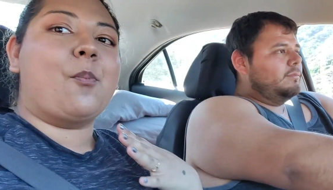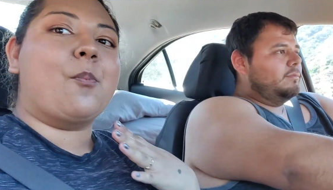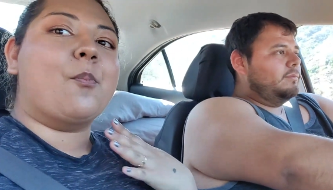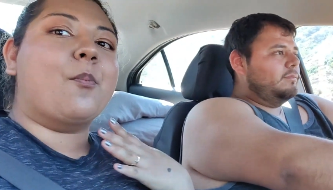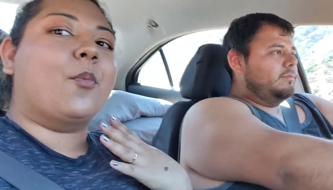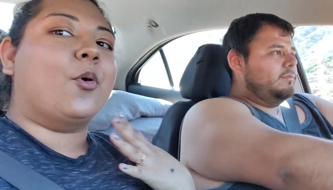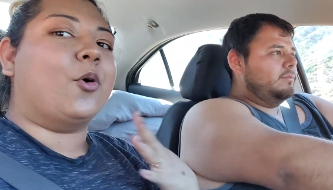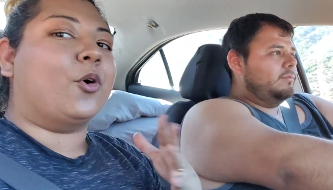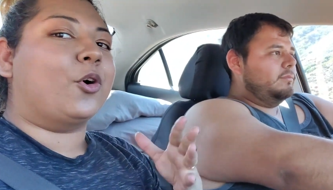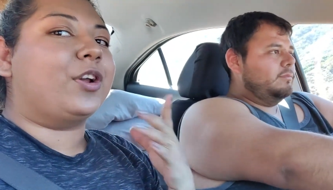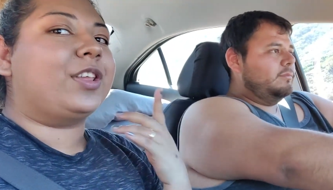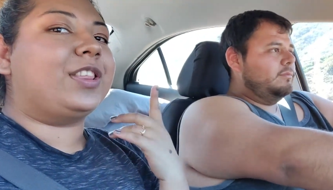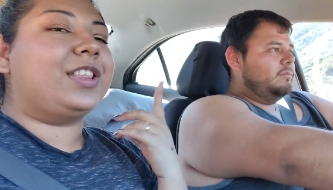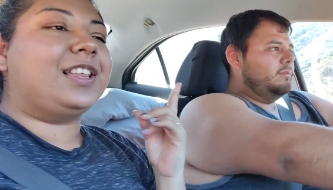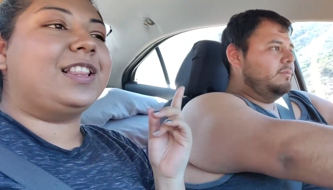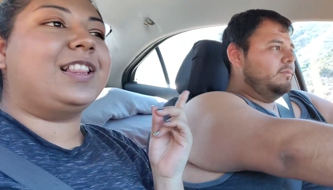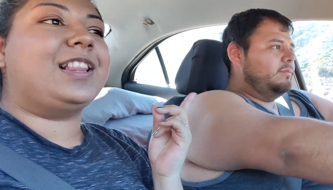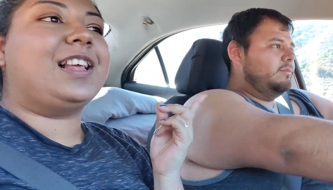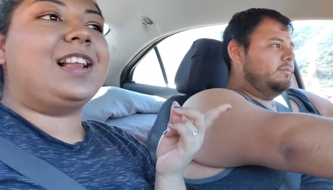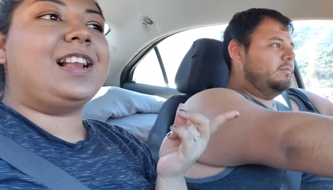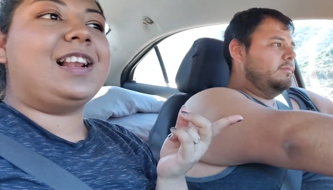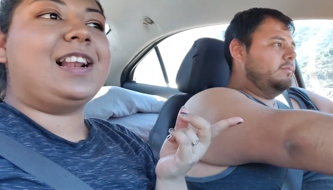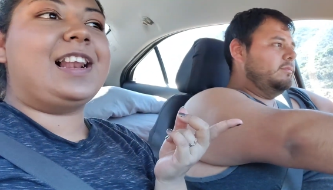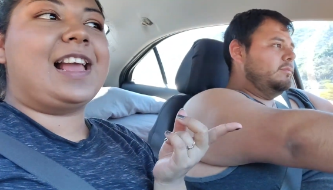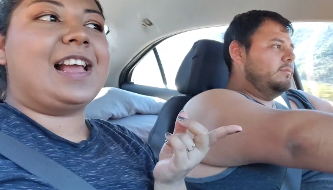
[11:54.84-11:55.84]
Speaker 1: more
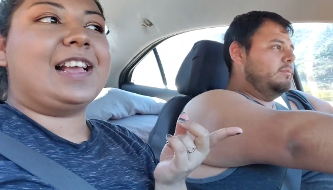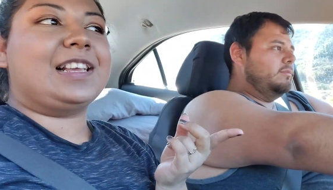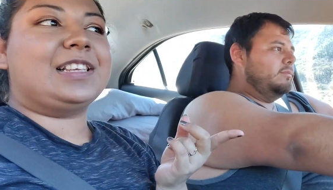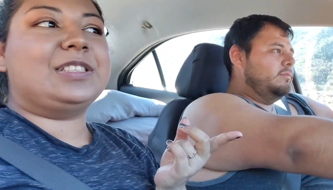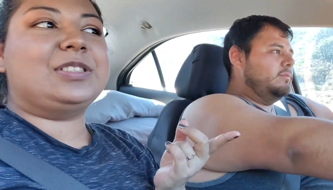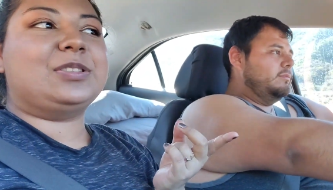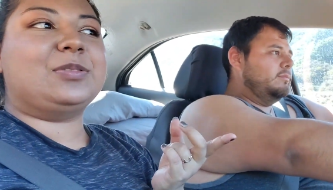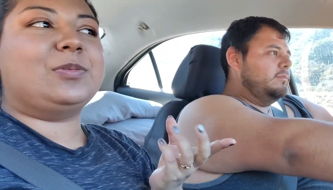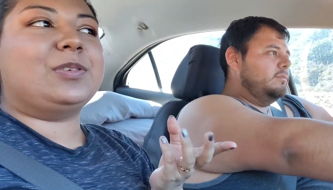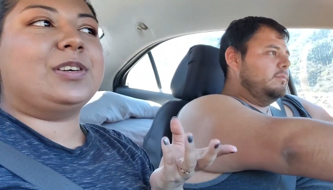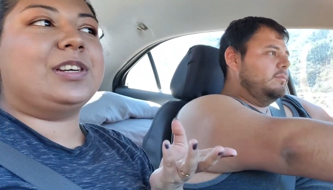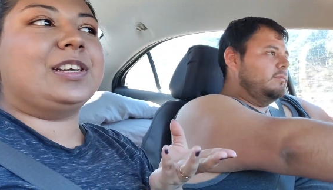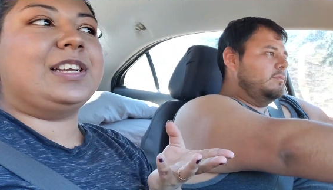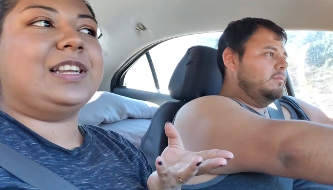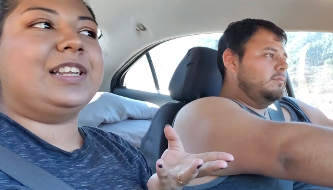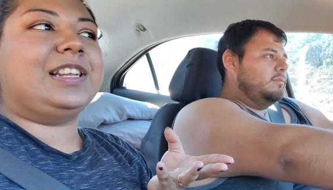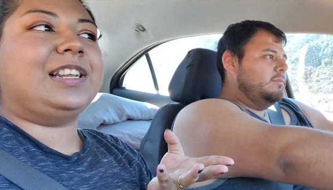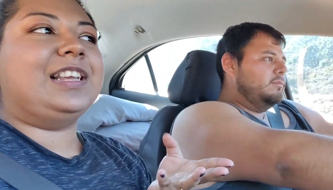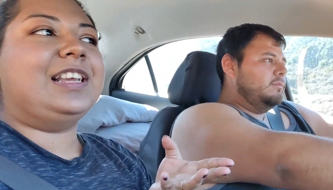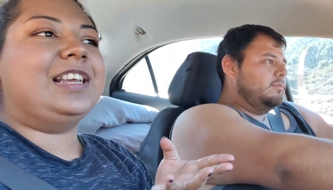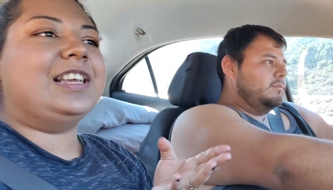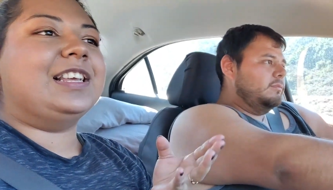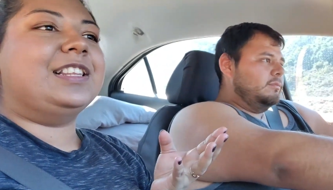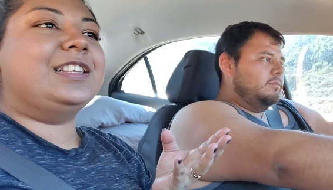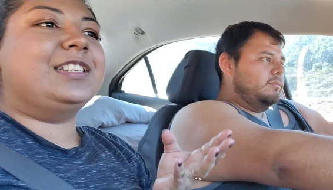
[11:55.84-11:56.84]
than the last
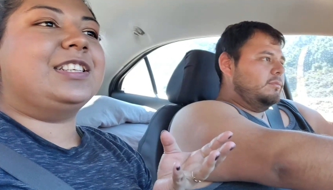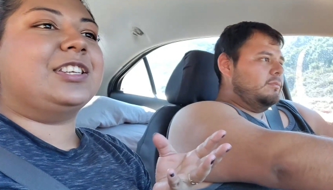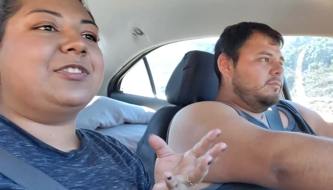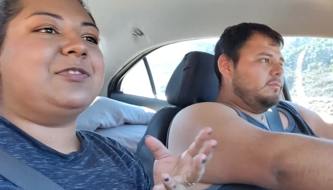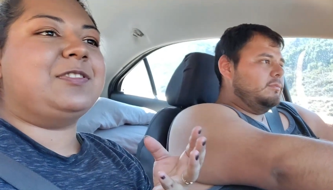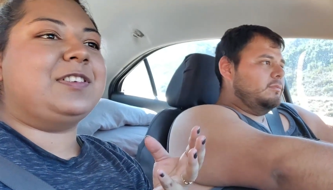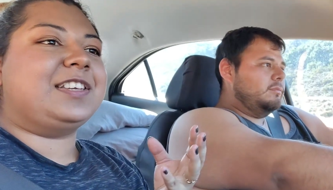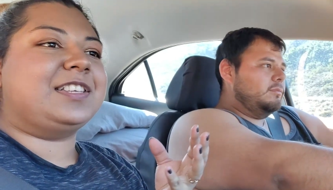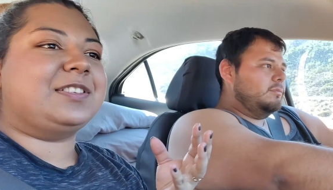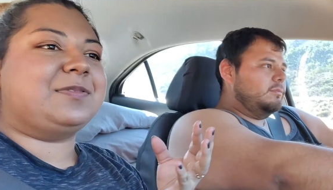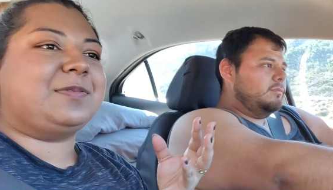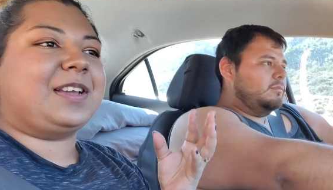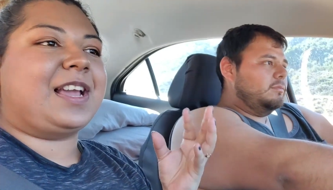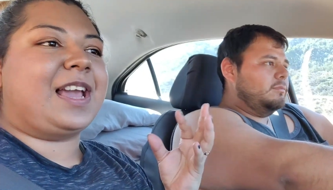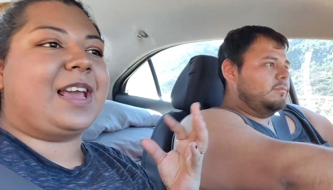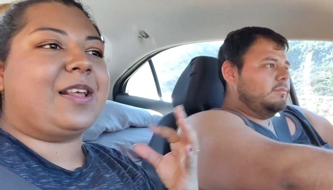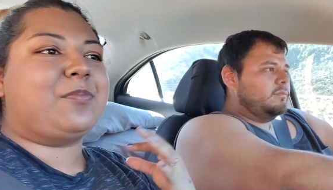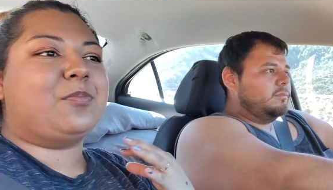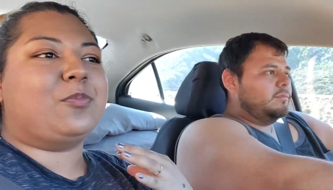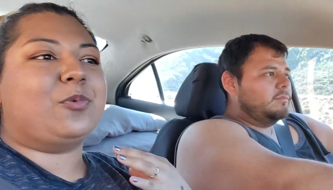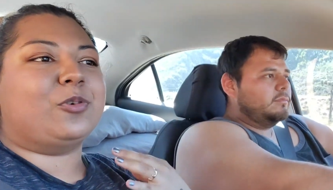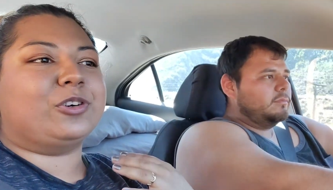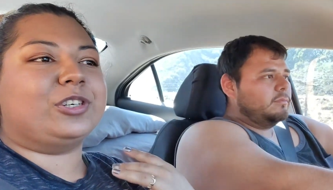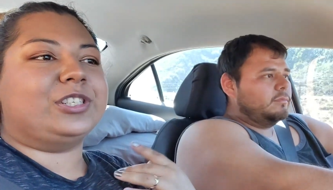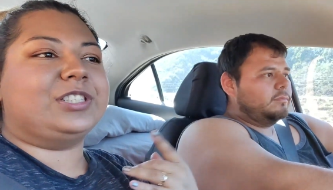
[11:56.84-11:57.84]
one, just because we
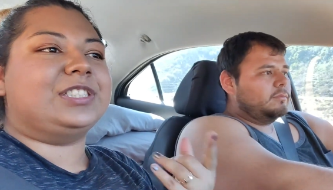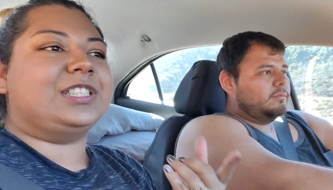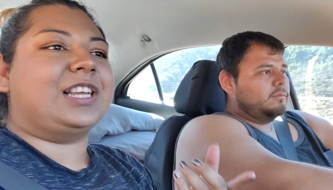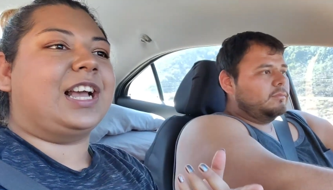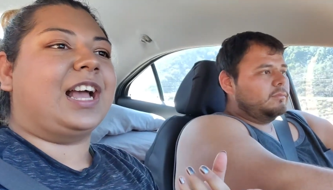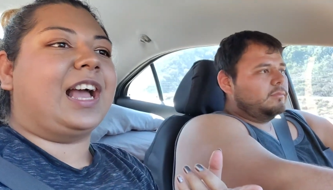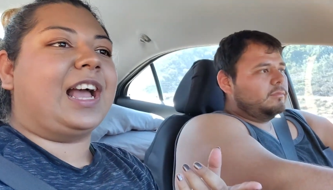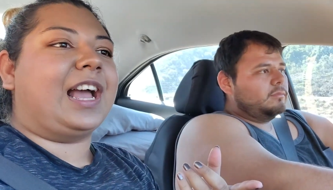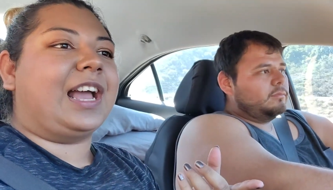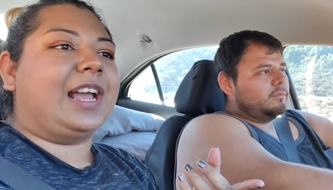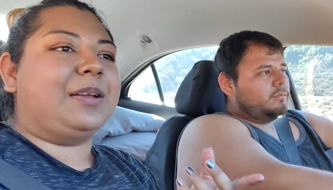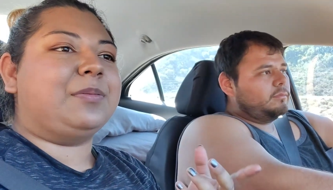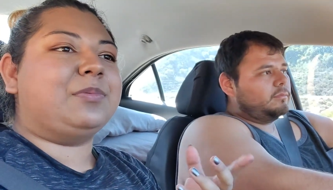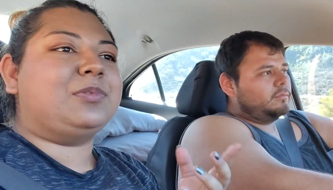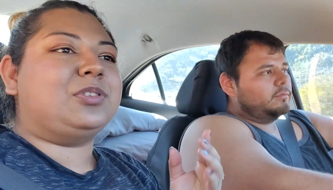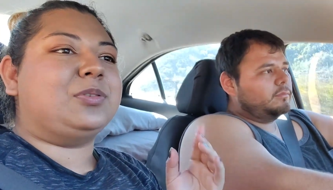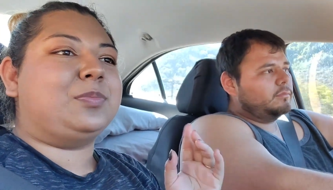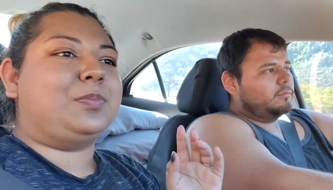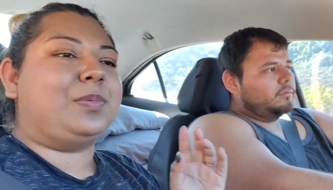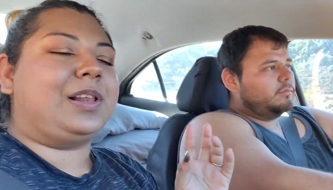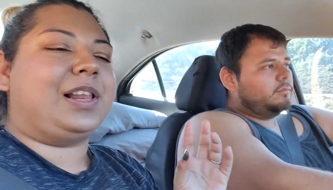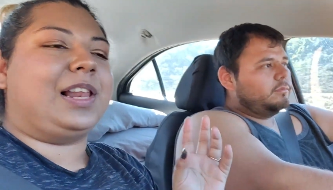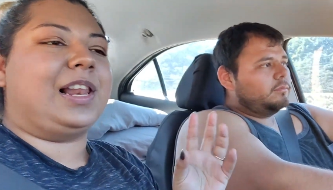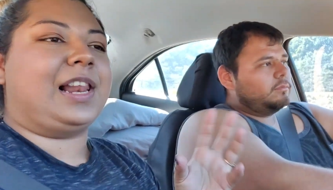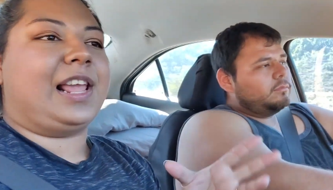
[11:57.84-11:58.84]
had more time
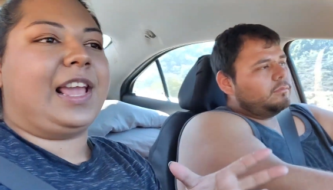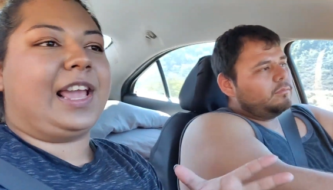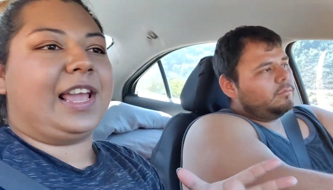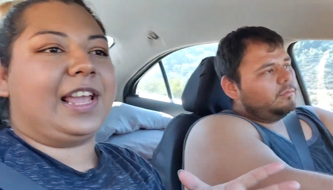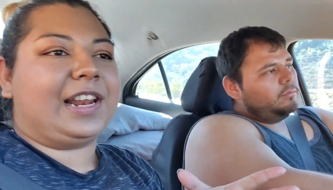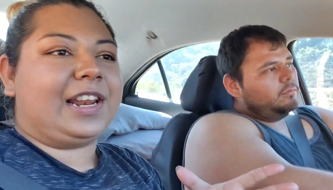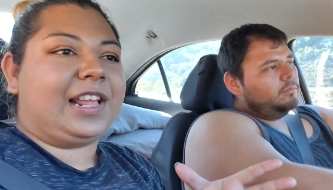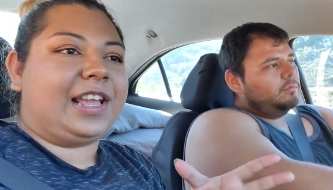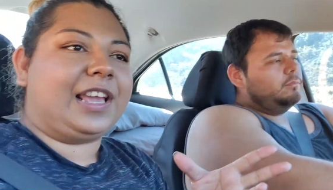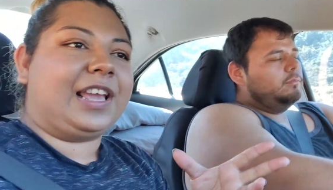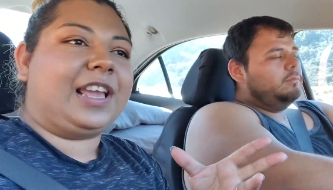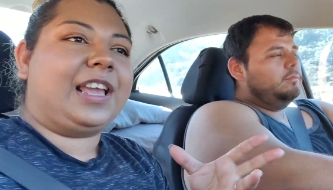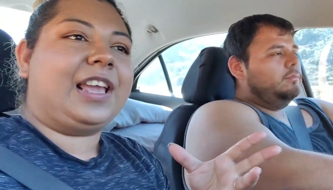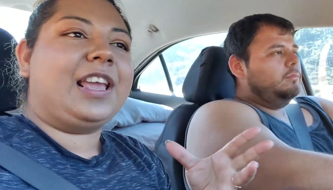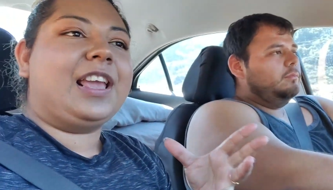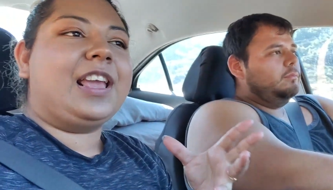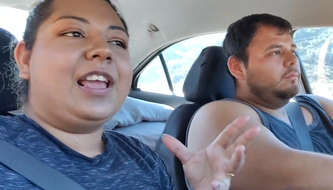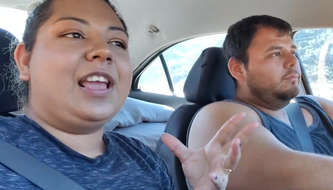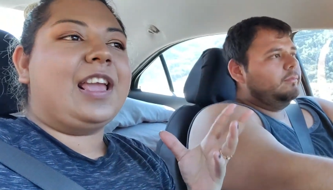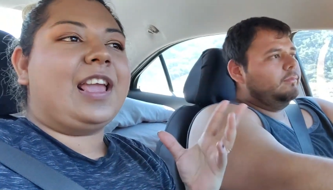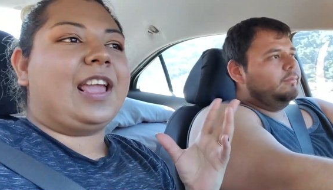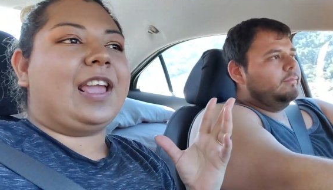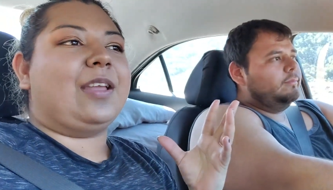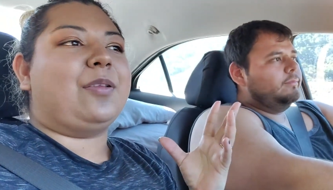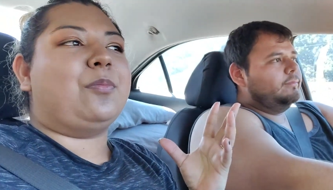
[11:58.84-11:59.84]
to plan it
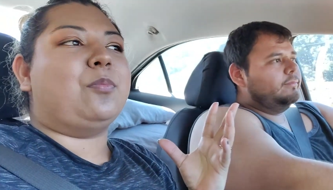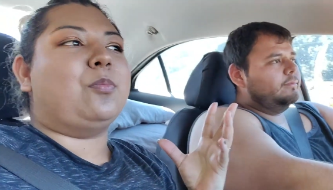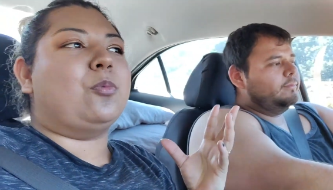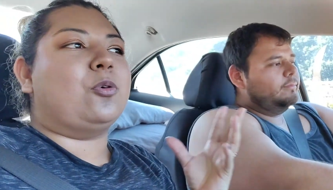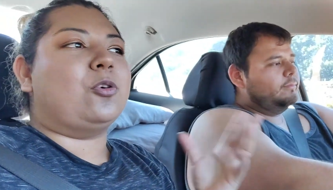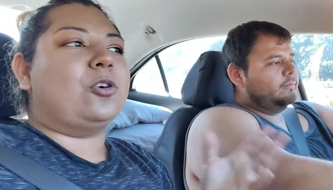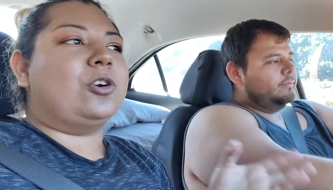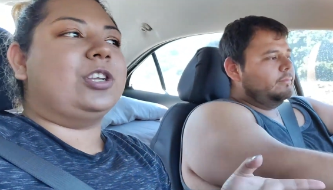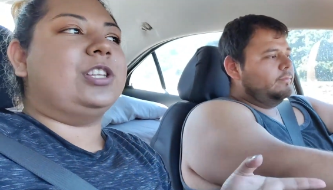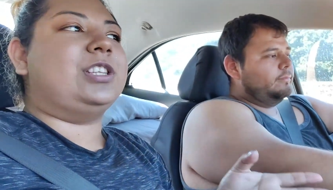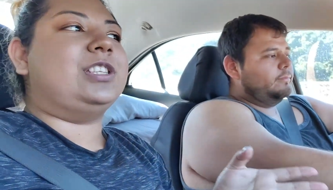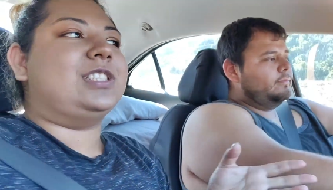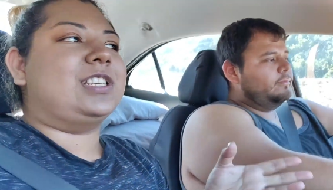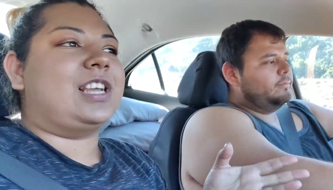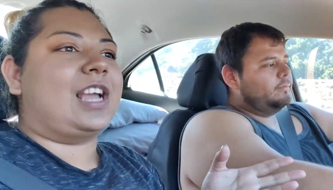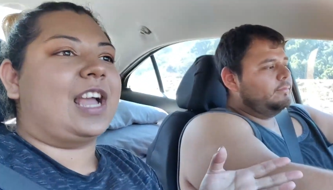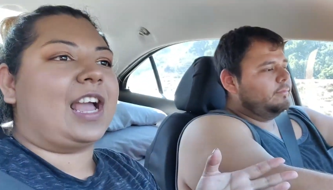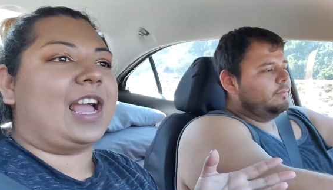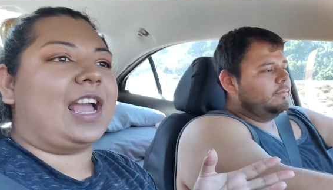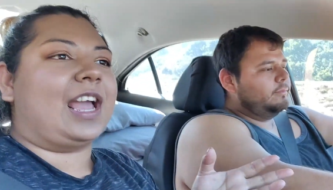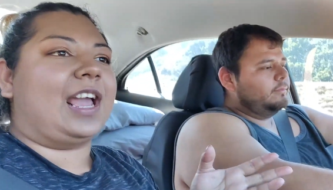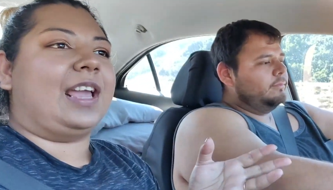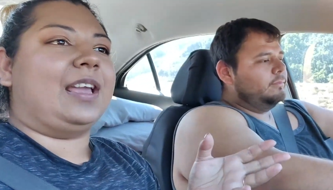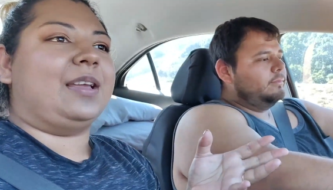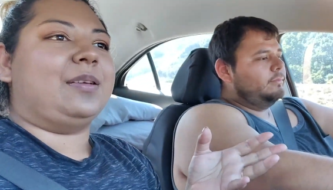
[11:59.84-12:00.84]
and more
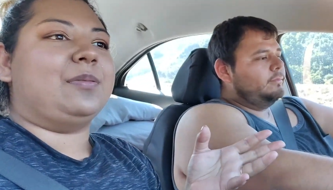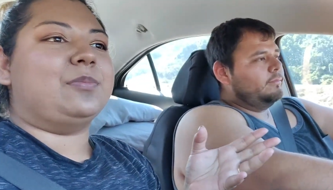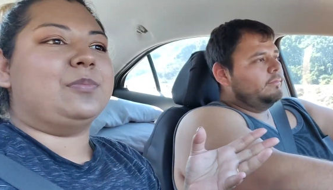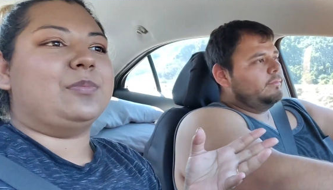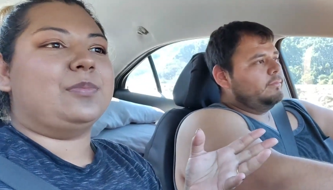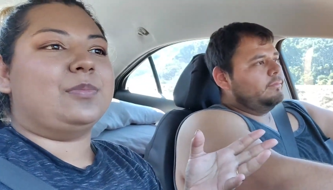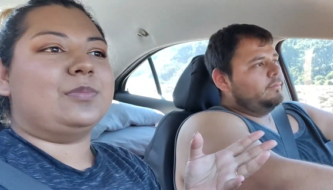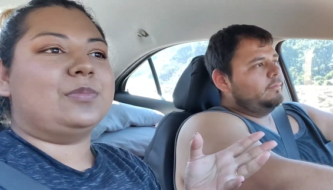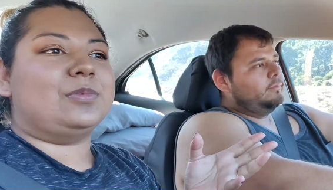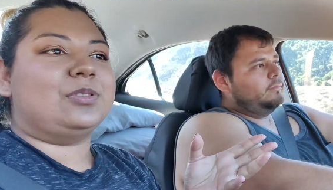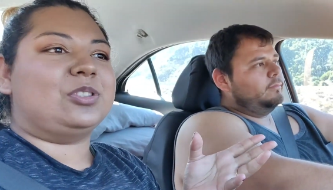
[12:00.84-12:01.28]
time